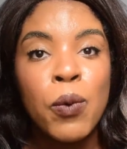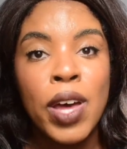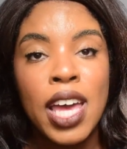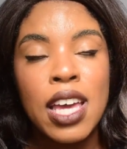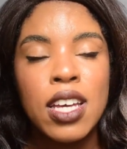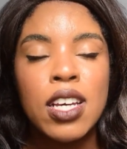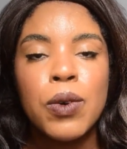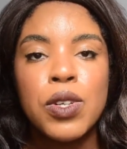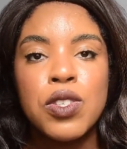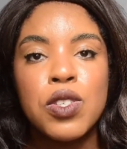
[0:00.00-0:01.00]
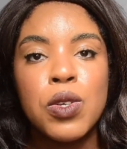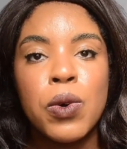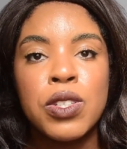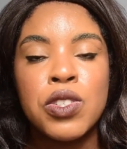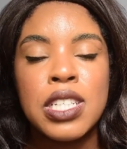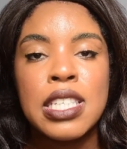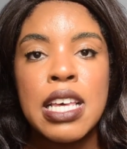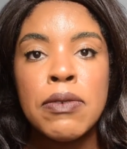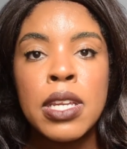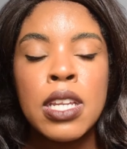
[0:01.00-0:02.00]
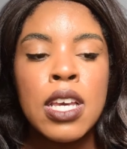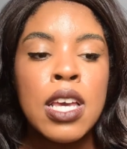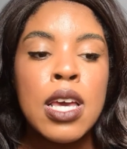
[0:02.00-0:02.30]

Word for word: weigh, which is 207